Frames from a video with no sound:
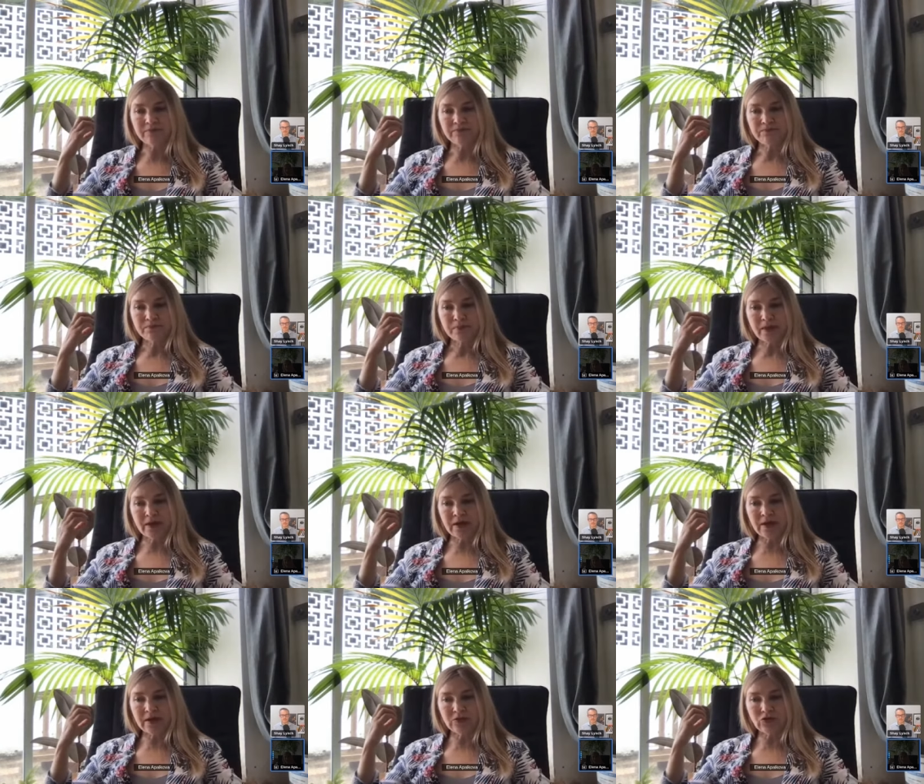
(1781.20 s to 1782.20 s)
uh,
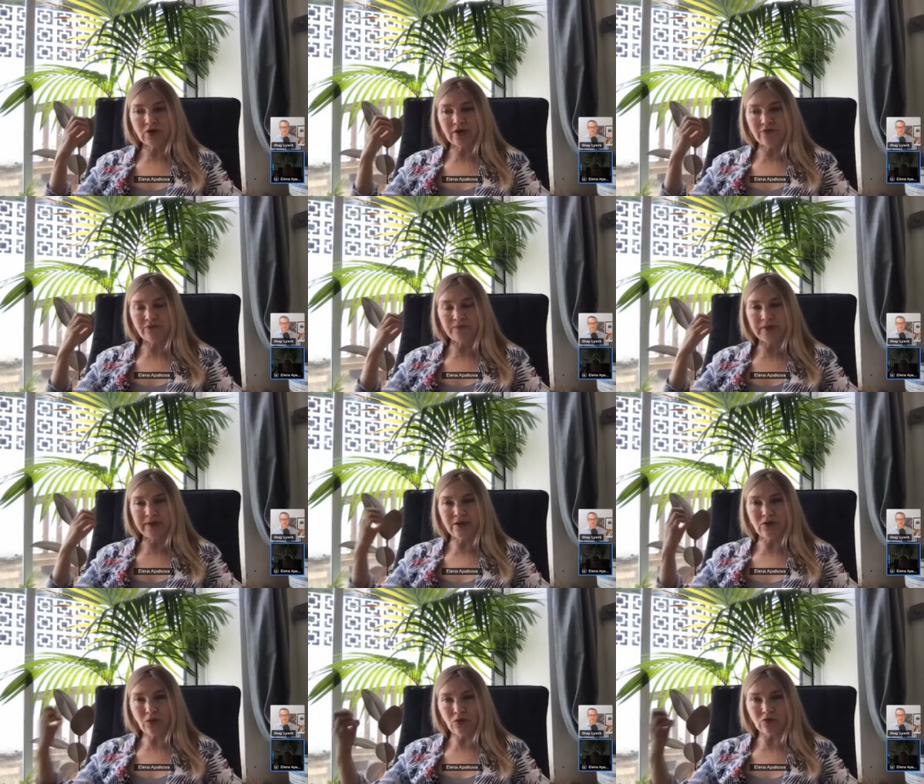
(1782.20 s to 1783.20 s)
to have big
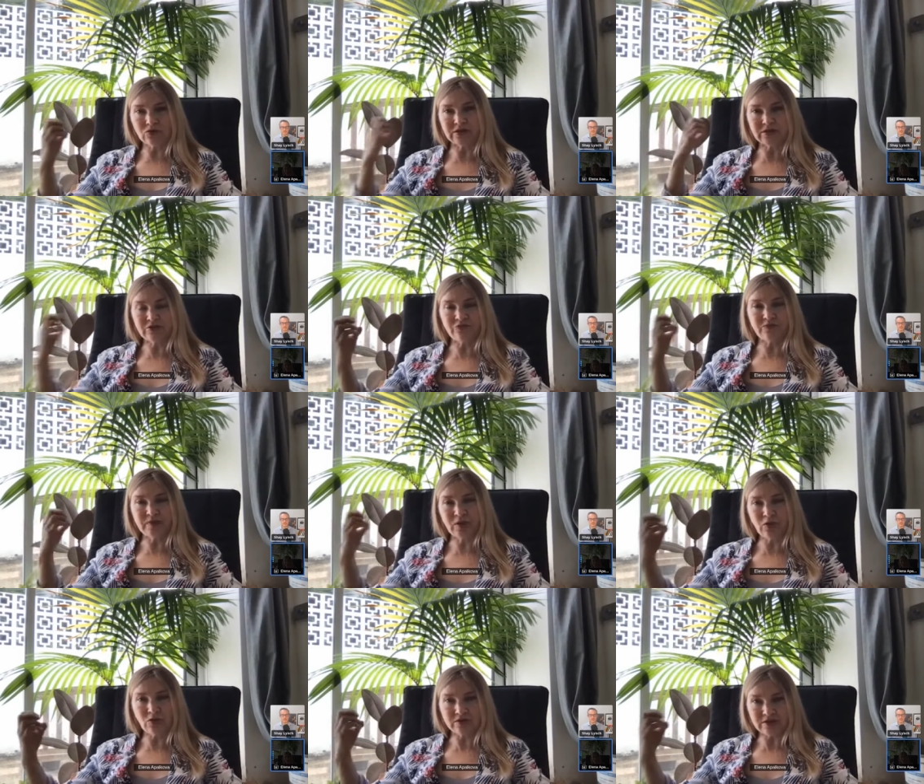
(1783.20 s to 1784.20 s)
goals, achieve big
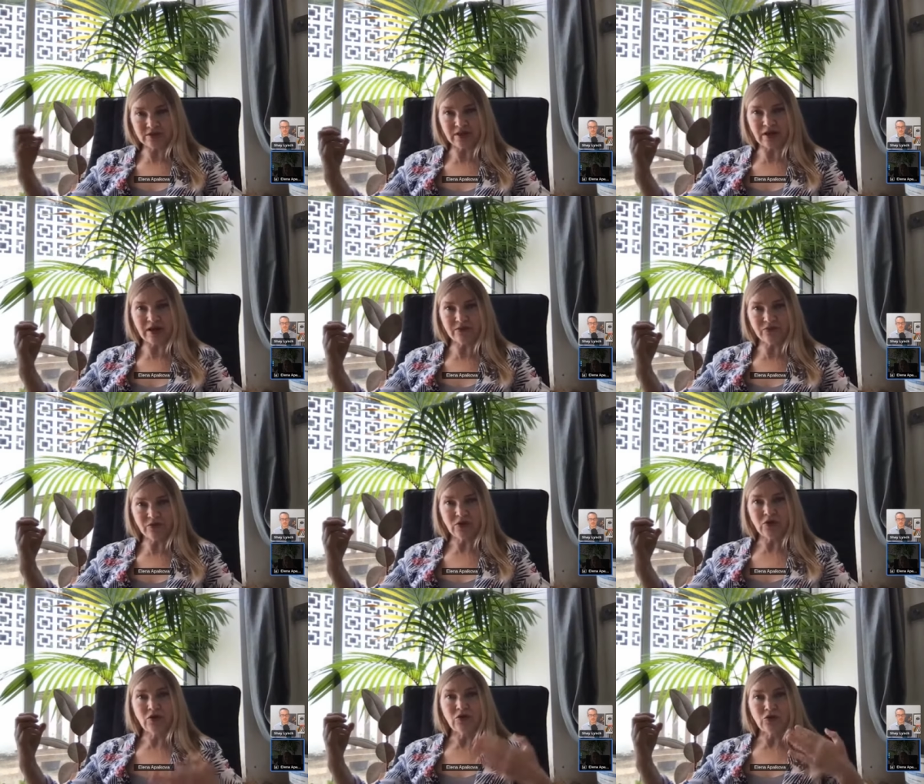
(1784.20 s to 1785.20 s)
goals in life,
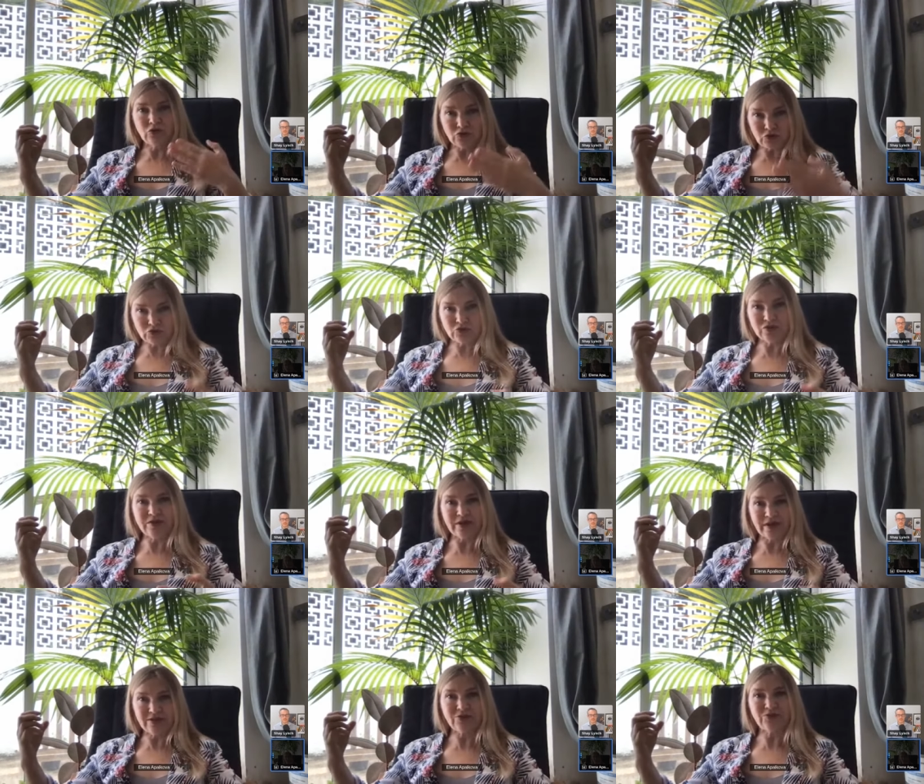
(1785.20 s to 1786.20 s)
you should
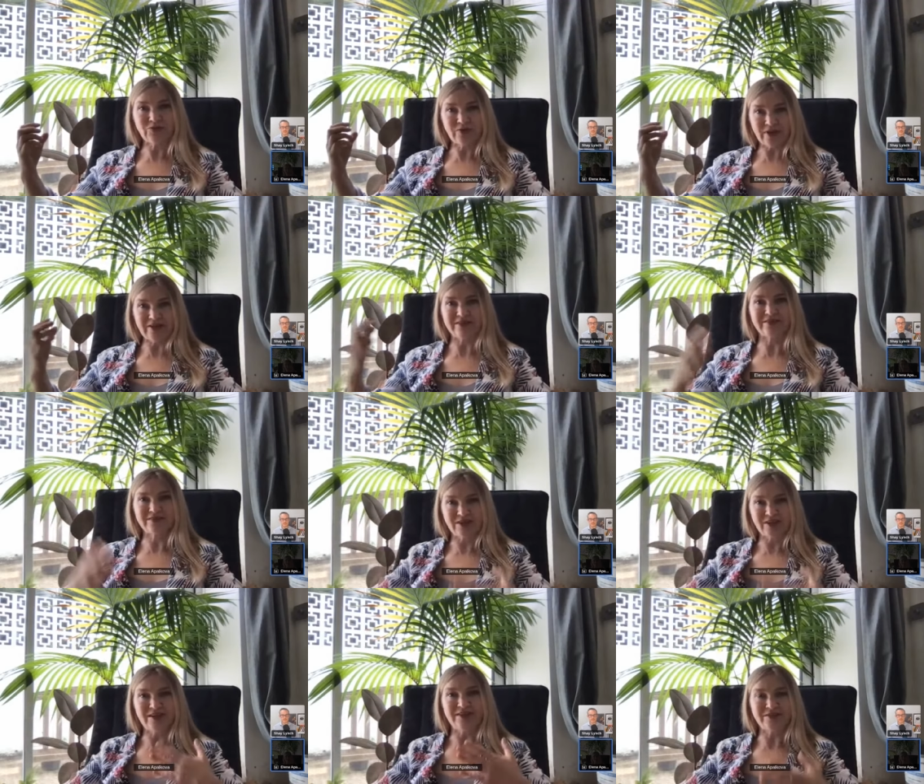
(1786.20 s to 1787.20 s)
get to that
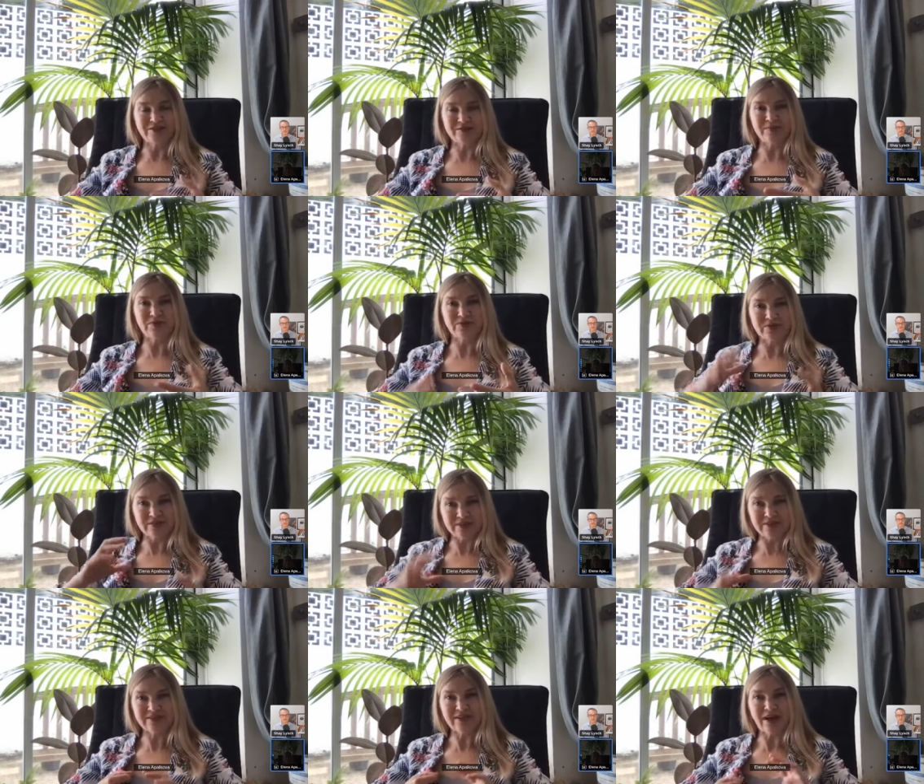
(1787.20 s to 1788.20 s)
challenges, because this is
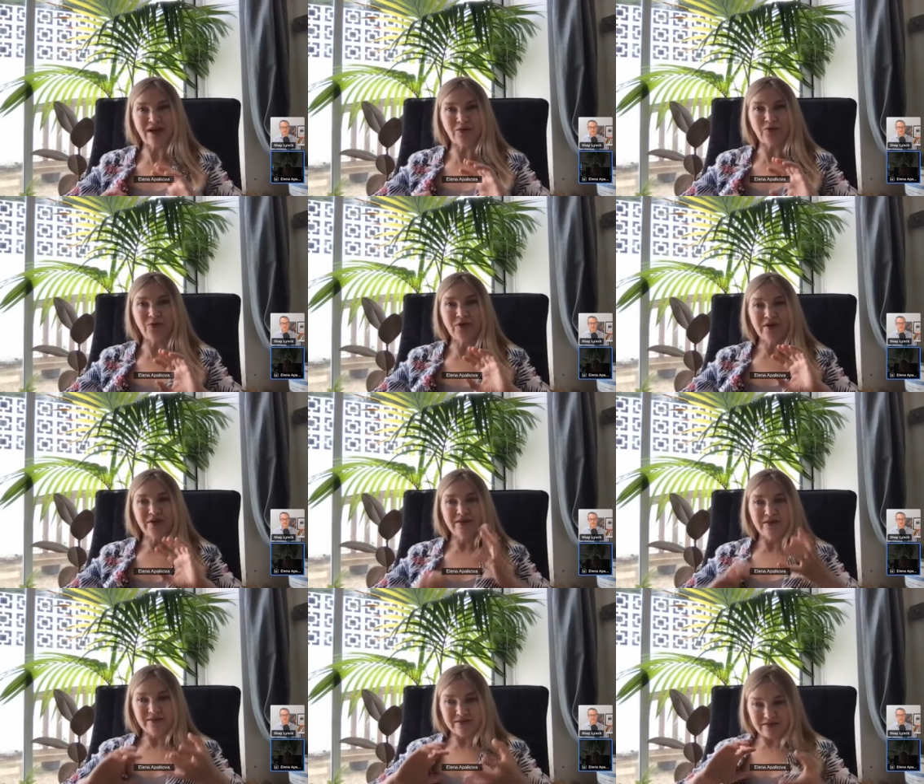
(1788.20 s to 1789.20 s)
how
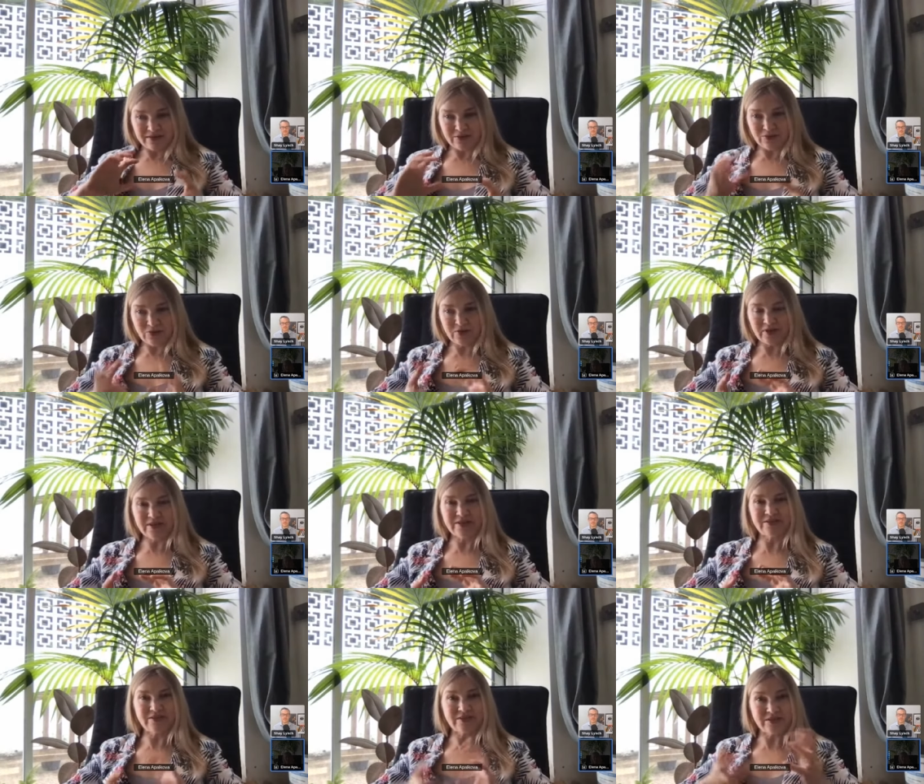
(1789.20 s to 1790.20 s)
you get
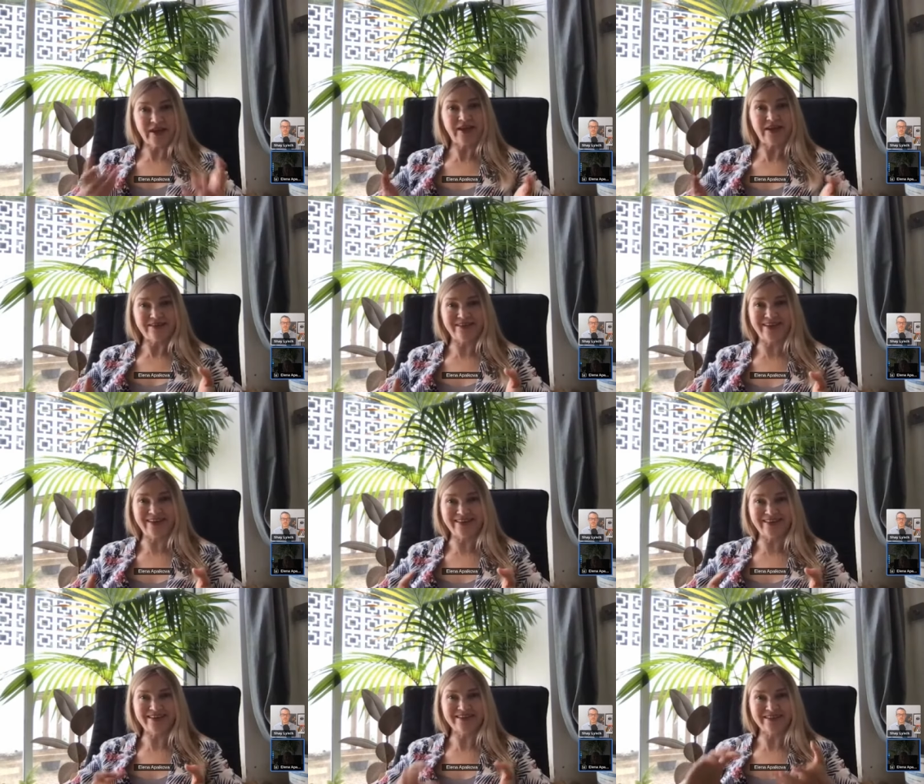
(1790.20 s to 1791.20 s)
trained.
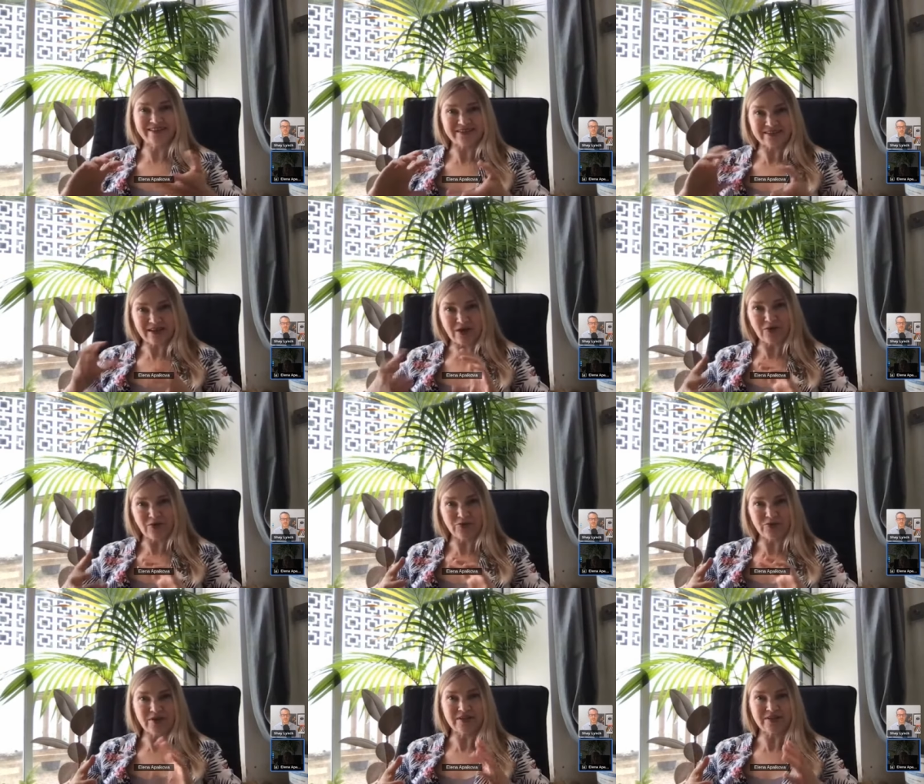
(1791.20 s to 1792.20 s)
This is how yeah. you
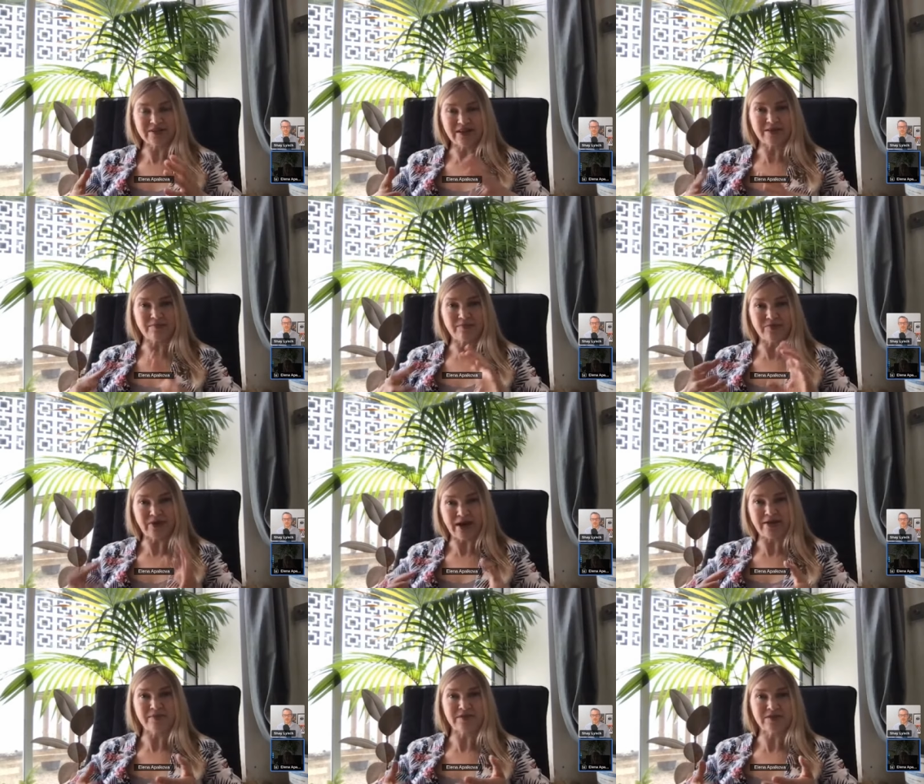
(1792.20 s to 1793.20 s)
get, like
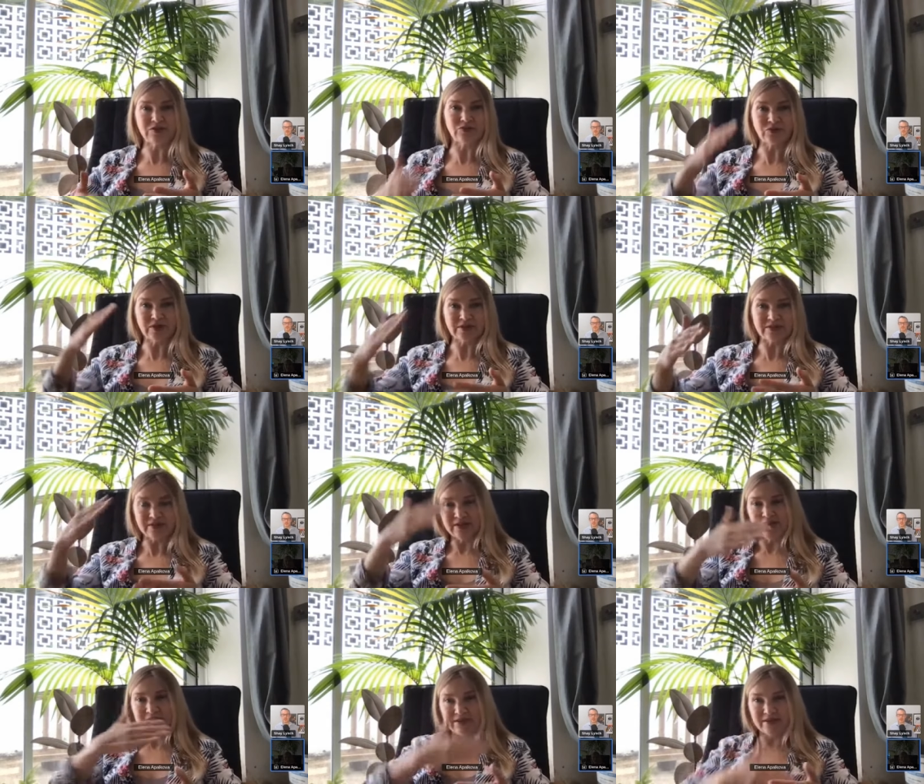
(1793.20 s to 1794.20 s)
diamond, you get
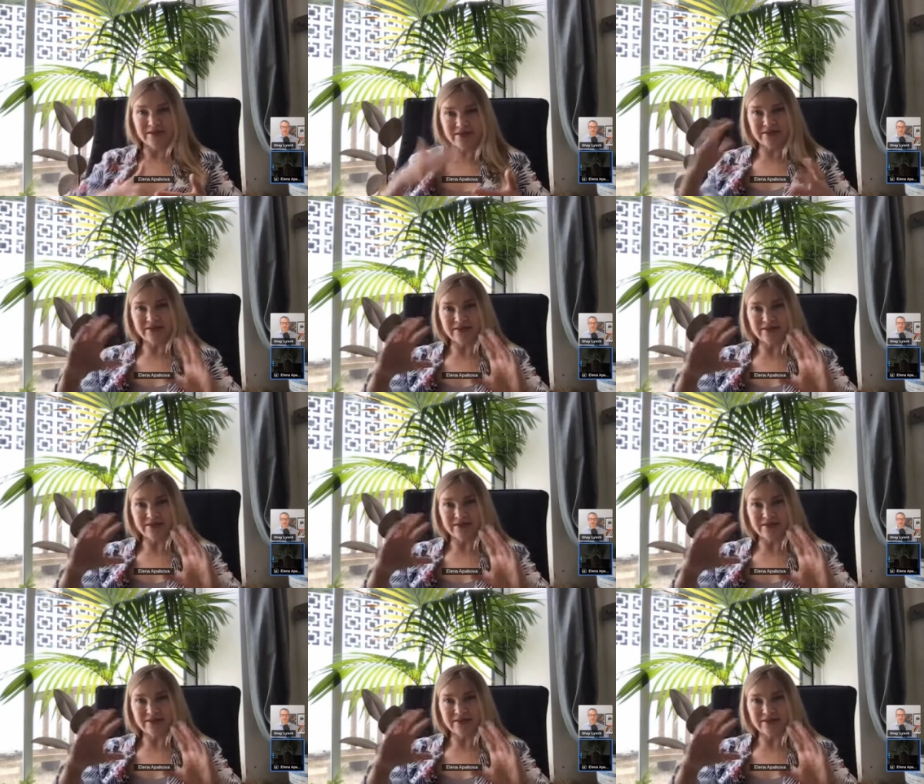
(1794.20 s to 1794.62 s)
uh,